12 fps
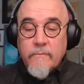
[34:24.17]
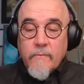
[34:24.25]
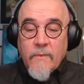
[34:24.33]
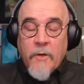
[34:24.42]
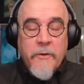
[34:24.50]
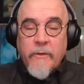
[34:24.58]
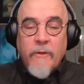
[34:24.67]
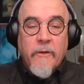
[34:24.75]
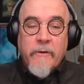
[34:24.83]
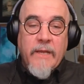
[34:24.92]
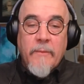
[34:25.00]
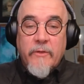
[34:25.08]
are no
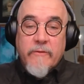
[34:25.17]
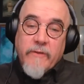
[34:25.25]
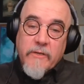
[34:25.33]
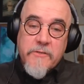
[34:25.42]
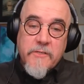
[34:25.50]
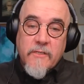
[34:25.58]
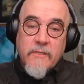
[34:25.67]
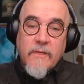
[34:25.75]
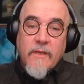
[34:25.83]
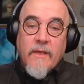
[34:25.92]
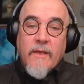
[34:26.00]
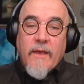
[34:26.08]
longer able to function.
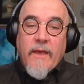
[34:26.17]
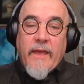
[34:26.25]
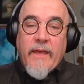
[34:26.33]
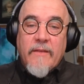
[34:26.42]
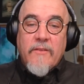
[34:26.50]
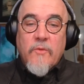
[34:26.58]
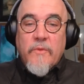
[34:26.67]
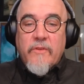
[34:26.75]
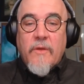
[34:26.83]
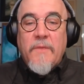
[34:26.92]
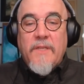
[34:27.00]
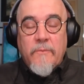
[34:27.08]
And humans
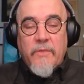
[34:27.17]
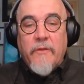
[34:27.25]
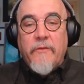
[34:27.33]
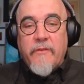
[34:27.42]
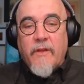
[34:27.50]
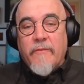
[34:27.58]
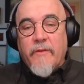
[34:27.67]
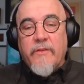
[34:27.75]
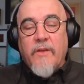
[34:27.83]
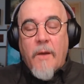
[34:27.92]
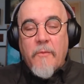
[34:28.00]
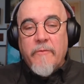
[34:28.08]
come in and build stuff on
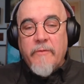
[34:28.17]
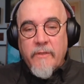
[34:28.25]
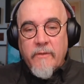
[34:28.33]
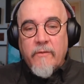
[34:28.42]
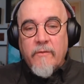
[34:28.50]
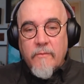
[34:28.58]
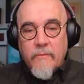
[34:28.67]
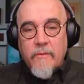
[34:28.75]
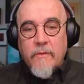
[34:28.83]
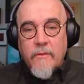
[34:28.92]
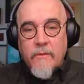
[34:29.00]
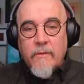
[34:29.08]
top of these
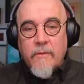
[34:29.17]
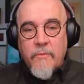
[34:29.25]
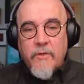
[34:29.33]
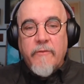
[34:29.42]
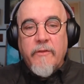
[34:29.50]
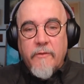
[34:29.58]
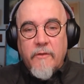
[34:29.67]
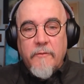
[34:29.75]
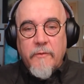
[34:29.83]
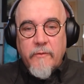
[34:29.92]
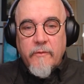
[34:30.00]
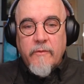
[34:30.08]
impervious
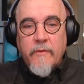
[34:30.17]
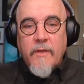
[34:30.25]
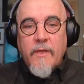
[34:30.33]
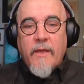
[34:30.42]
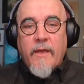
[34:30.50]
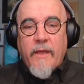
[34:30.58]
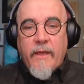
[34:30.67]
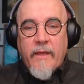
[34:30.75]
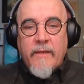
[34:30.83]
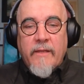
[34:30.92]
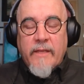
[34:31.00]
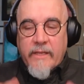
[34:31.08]
surfaces,
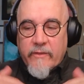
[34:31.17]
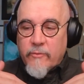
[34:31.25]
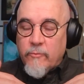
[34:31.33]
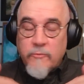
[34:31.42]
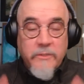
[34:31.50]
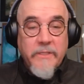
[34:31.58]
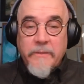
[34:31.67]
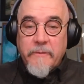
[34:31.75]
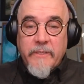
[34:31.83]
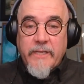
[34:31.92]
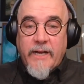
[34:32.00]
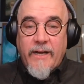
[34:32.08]
and it gets really,
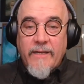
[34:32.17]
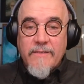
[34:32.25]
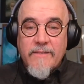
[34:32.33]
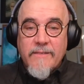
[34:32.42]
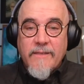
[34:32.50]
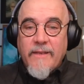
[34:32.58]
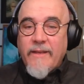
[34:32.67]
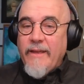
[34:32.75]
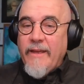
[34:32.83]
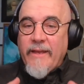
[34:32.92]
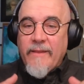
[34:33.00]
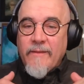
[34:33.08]
really hot.
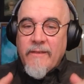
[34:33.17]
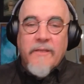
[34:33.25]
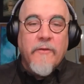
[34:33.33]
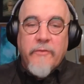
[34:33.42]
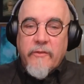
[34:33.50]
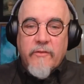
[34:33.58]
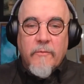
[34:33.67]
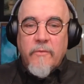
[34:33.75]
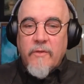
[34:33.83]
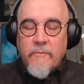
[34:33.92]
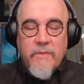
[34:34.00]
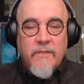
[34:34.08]
And the
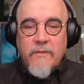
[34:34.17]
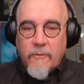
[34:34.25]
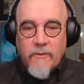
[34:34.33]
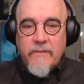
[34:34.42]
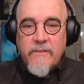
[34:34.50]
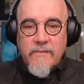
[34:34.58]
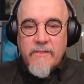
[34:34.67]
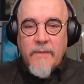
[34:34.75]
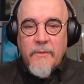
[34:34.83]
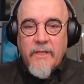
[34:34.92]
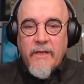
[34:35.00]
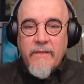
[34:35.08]
ecosystems have been totally
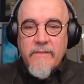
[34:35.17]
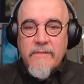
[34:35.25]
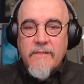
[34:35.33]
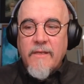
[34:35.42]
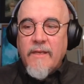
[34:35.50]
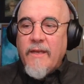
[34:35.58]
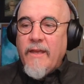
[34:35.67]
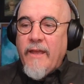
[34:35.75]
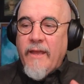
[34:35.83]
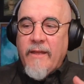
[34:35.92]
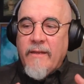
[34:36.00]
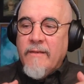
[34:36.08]
destabilized.
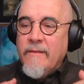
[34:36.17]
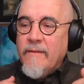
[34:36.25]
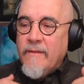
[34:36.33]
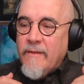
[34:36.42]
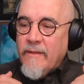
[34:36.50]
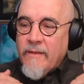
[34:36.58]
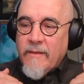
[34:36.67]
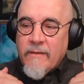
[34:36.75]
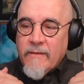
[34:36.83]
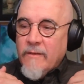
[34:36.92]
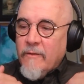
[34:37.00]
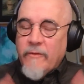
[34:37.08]
And then,
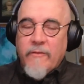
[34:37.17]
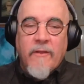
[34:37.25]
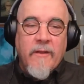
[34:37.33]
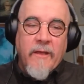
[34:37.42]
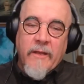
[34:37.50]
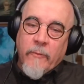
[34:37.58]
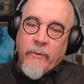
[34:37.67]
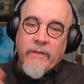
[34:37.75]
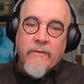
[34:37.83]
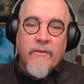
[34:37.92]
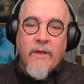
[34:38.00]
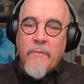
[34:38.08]
the Santa Ana
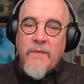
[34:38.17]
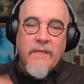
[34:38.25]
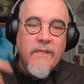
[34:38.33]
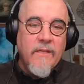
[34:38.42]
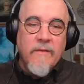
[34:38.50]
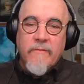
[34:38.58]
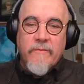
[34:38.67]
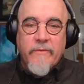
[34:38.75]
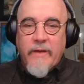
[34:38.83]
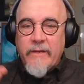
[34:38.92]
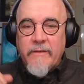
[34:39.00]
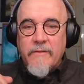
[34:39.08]
winds come in and
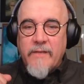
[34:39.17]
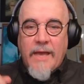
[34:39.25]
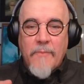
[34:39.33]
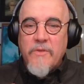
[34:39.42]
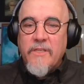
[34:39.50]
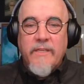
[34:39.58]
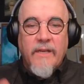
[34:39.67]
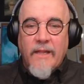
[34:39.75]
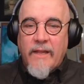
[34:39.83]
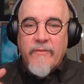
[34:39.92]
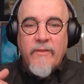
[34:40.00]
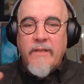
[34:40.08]
fires happen. And a
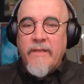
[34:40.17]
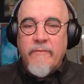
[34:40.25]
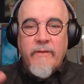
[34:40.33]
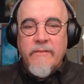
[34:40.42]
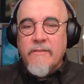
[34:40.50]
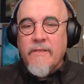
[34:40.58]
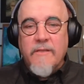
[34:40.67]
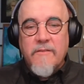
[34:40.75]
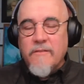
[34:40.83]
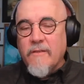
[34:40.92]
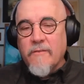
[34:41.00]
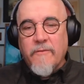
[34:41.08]
lot of the native
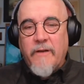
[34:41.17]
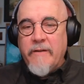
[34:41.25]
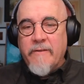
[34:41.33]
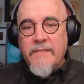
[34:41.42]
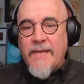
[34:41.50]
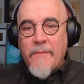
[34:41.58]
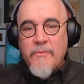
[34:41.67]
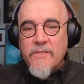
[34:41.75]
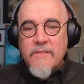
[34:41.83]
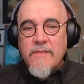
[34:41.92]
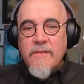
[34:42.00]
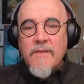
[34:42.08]
vegetation that is fire
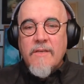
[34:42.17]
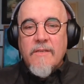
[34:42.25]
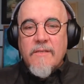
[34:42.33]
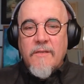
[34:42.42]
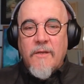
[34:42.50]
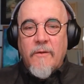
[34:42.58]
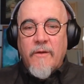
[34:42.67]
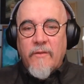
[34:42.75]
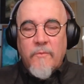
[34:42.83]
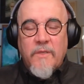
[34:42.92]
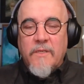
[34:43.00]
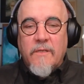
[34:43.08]
adapted, has
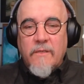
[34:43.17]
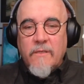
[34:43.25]
been